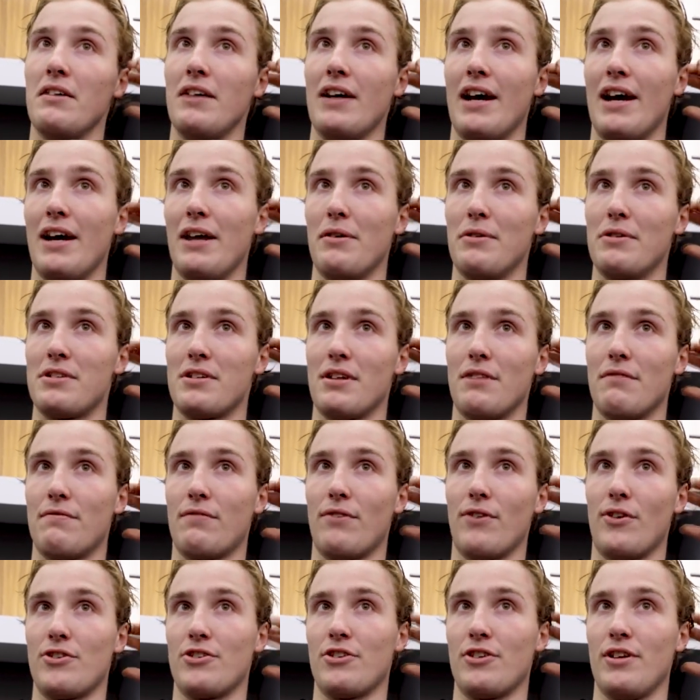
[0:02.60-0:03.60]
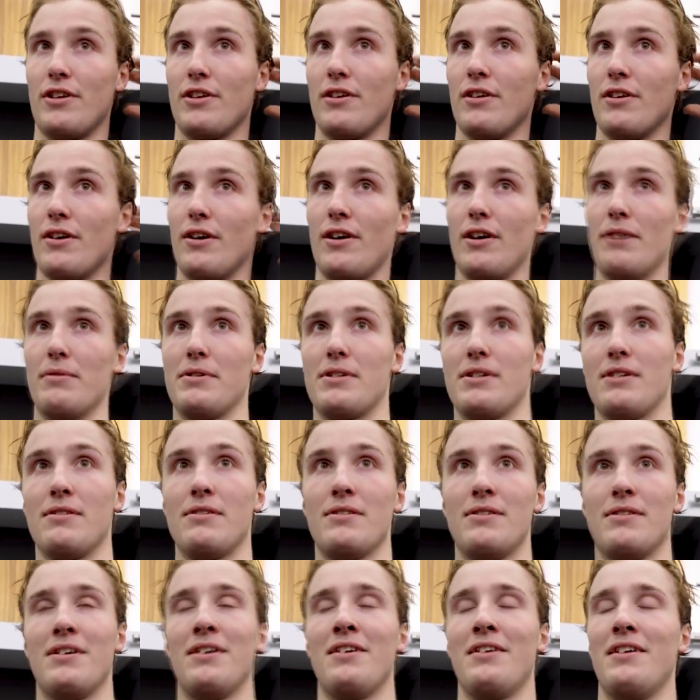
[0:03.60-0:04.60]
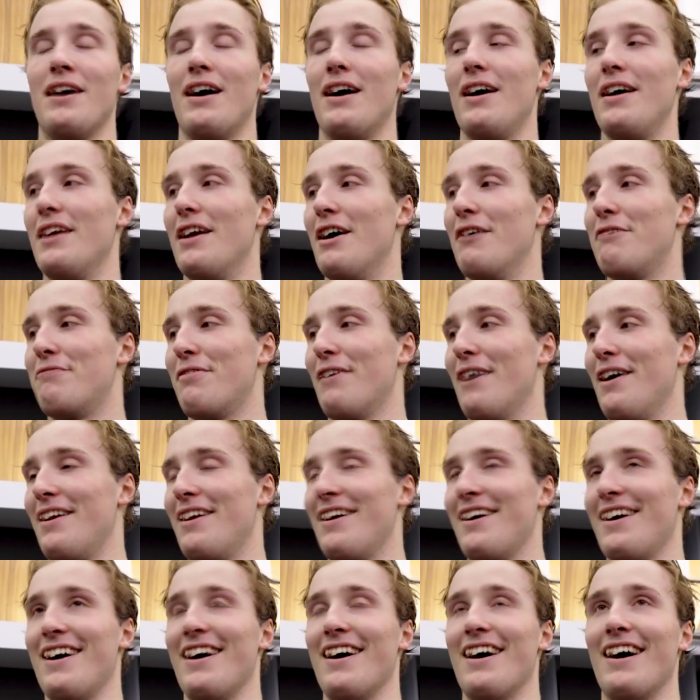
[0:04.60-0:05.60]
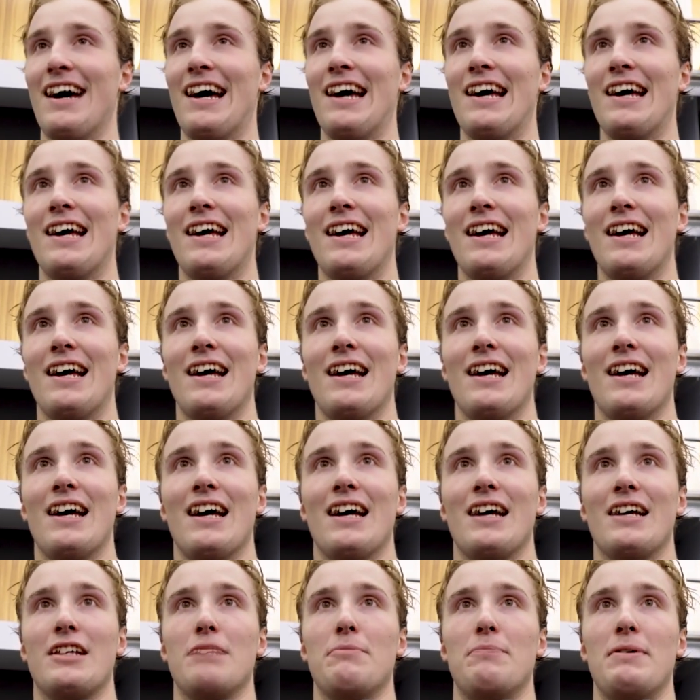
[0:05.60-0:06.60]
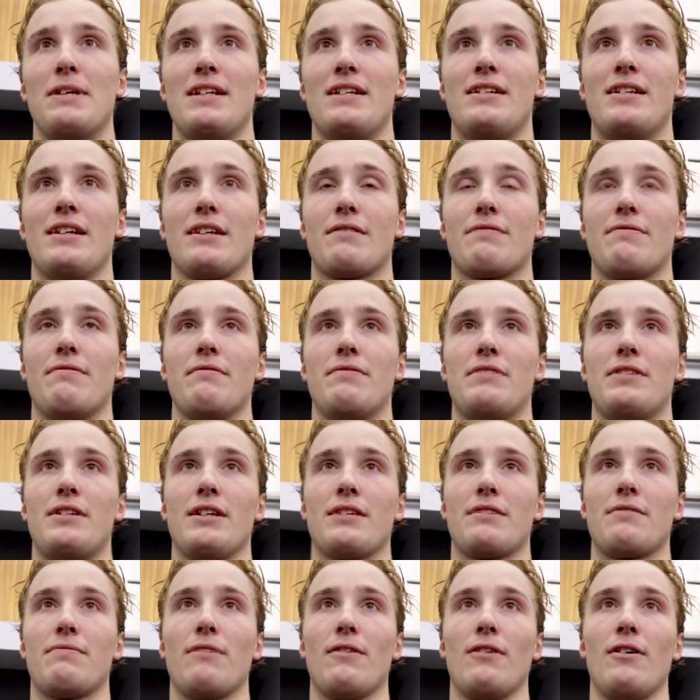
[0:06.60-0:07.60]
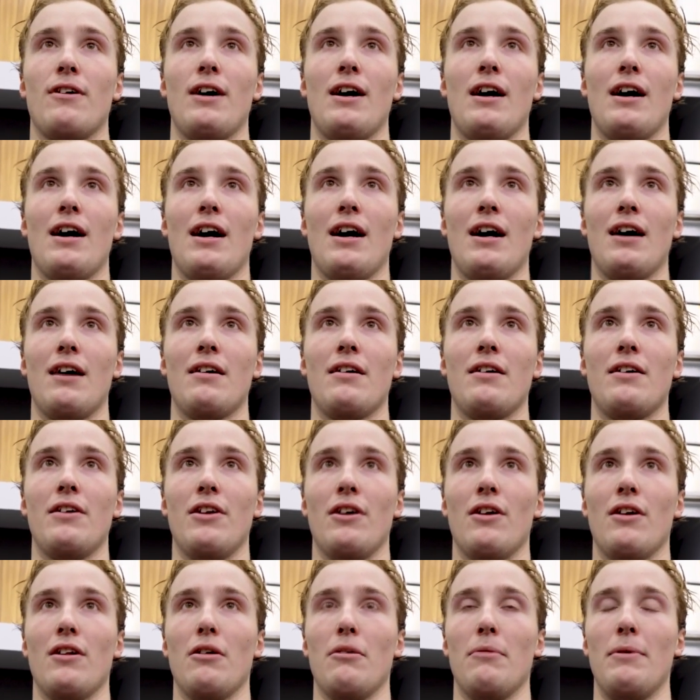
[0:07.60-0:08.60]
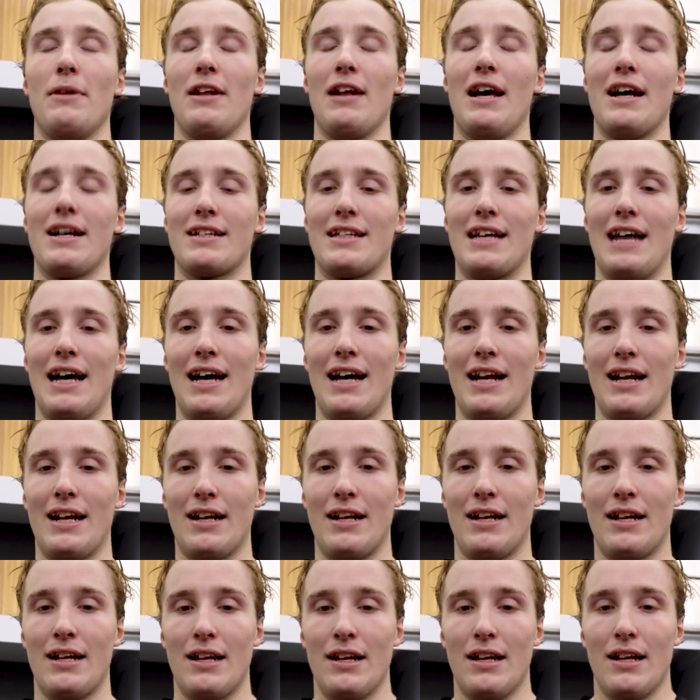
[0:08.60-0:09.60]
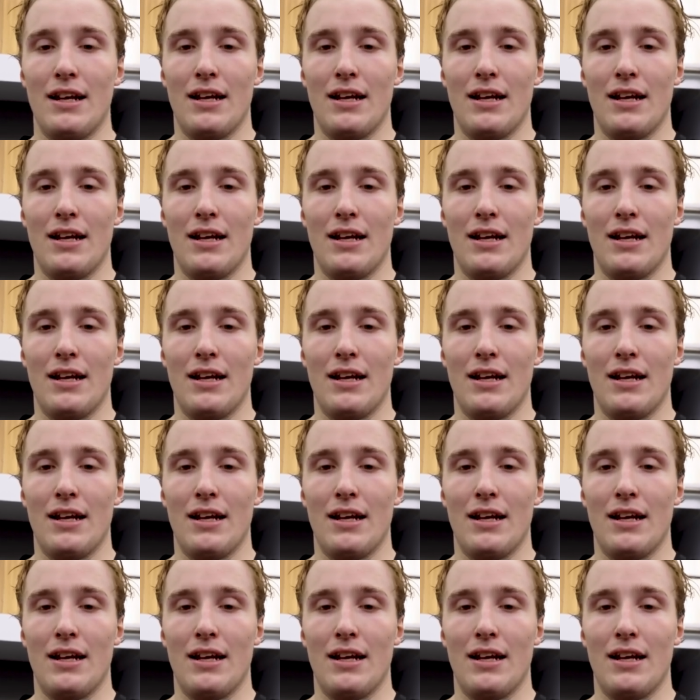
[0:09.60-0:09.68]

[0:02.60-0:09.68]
it was unfortunate. You know, it was not fun to be sick for you know, a little bit like that. And